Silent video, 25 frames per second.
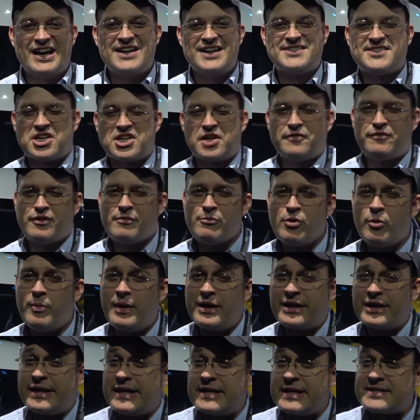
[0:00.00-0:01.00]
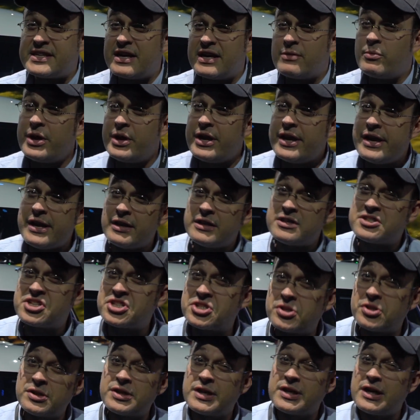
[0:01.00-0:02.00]
guys, Sascha from Mobile Geeks here. We're here in
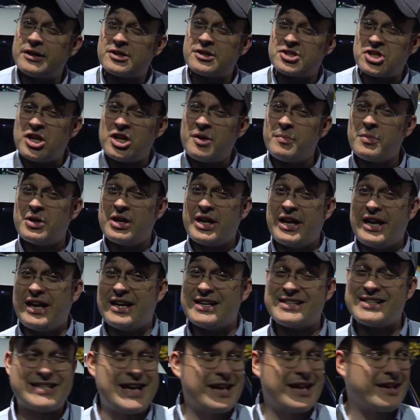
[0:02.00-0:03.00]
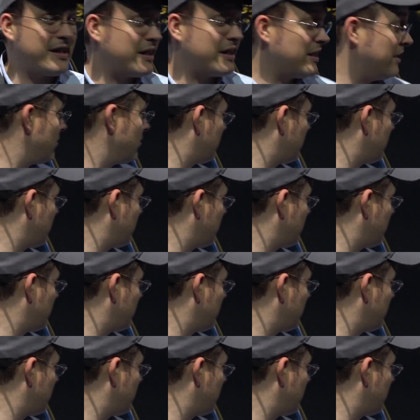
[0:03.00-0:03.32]
Stuttgart, Germany, and taking a